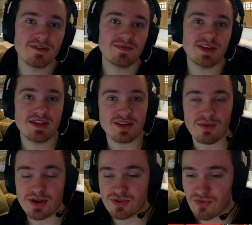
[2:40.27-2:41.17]
the
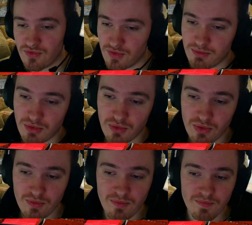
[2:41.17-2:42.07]
director of football.
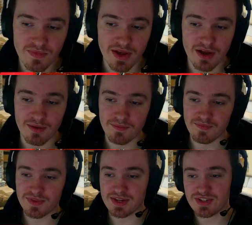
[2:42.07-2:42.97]

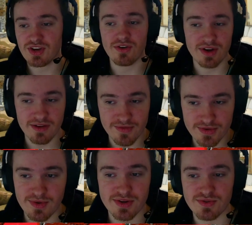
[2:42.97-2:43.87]
The target for
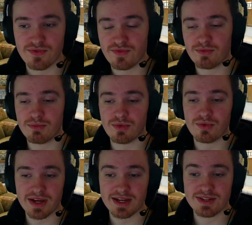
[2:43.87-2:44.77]
director of
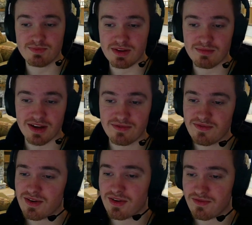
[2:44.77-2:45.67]
football has been made
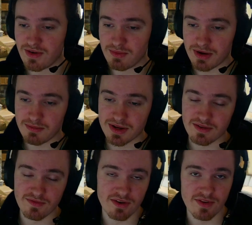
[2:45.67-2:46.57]
very public
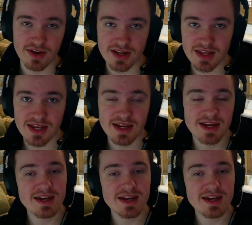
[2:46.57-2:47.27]
and very clear.